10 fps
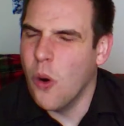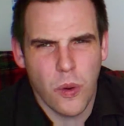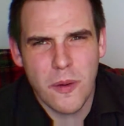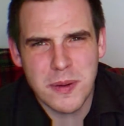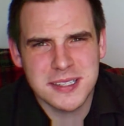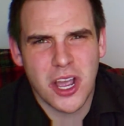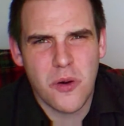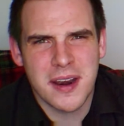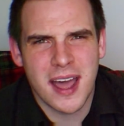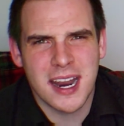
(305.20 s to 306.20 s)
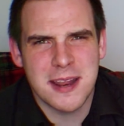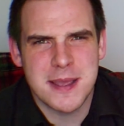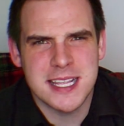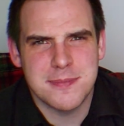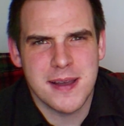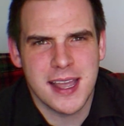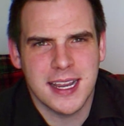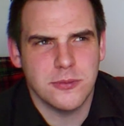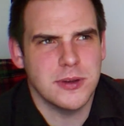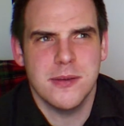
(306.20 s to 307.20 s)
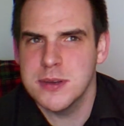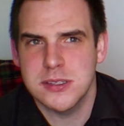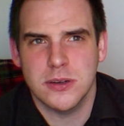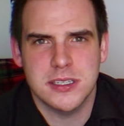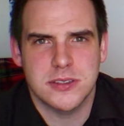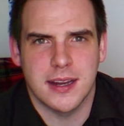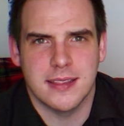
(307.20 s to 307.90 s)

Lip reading: what was going on in Pete's mind when he was orchestrating